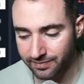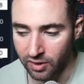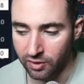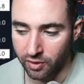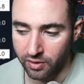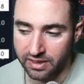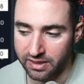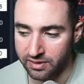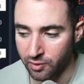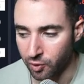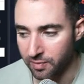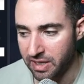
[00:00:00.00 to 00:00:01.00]

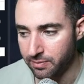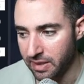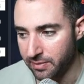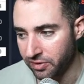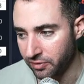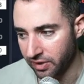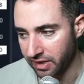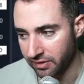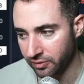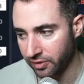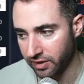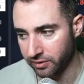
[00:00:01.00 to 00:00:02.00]
or maybe
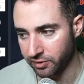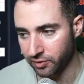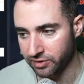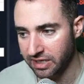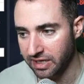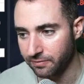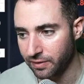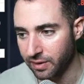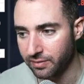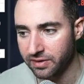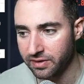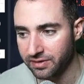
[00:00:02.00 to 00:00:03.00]
3,930 on a lower time
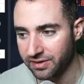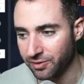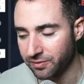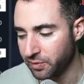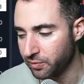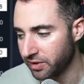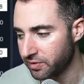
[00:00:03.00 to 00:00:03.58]
frame. If you wanted to